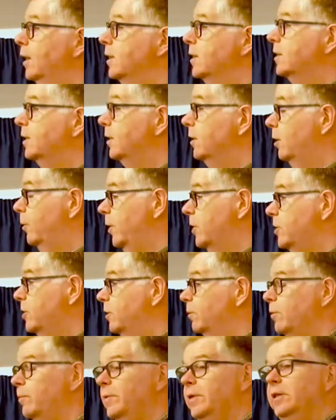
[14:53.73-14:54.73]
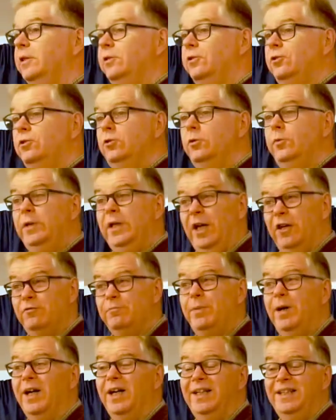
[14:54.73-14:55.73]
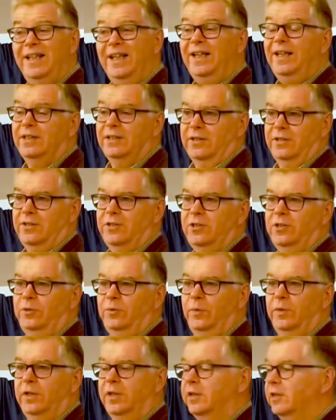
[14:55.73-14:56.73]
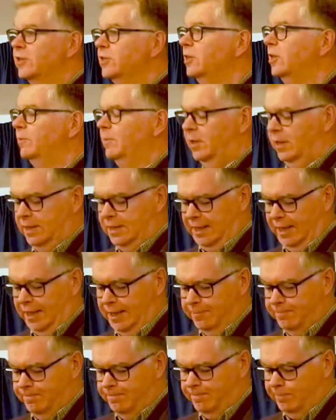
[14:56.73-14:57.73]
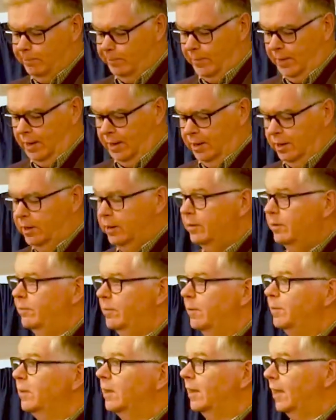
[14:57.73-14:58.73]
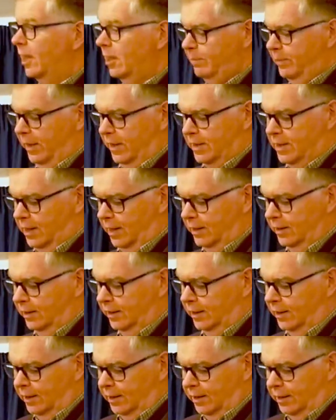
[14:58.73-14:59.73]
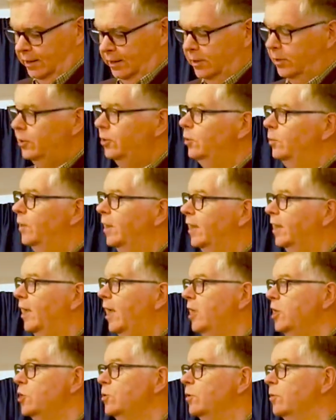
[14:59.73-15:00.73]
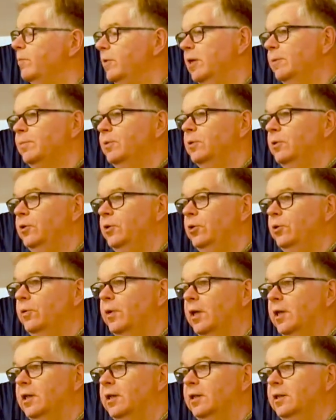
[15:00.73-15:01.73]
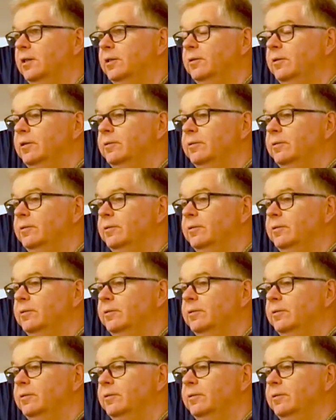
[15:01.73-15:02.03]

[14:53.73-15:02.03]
Second question would be, do we have pioneers within this community People like Peter, who will engage with people who are